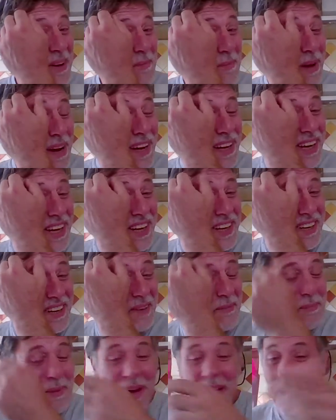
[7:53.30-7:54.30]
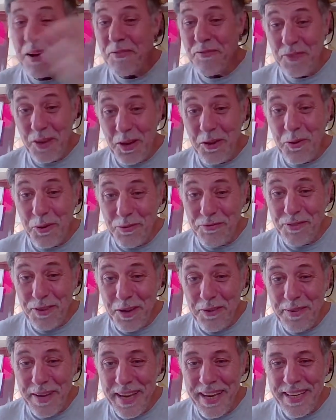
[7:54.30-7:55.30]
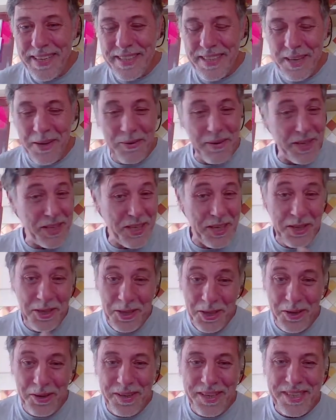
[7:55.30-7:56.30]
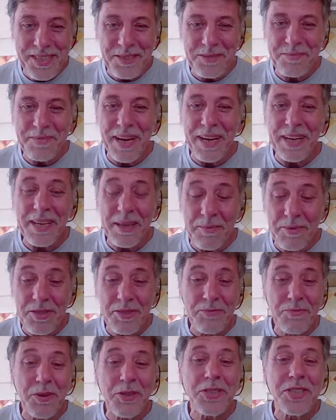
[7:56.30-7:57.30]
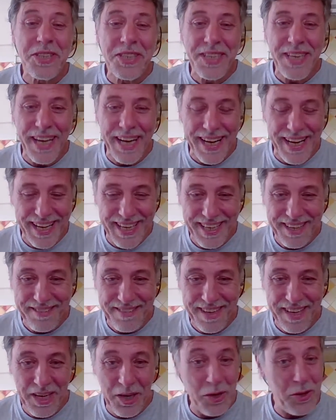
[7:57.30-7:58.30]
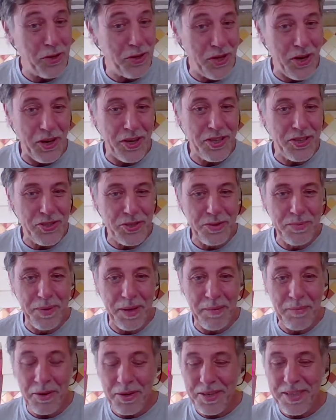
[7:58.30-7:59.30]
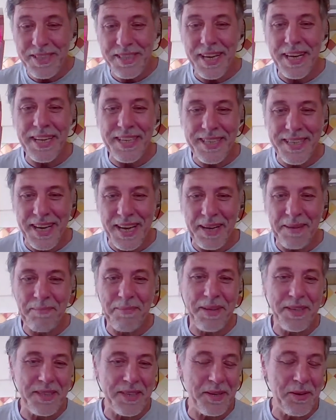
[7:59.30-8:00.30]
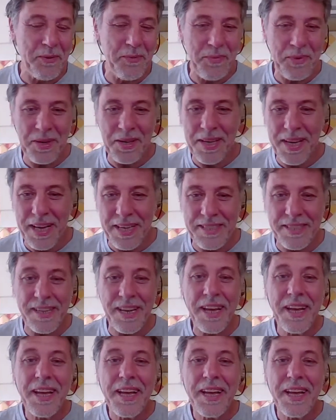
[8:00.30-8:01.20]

back in back a few good few years ago, you can look this up, right? There was a Russian guy, right? He got in trouble. I'm not going to say his name because I don't want to cast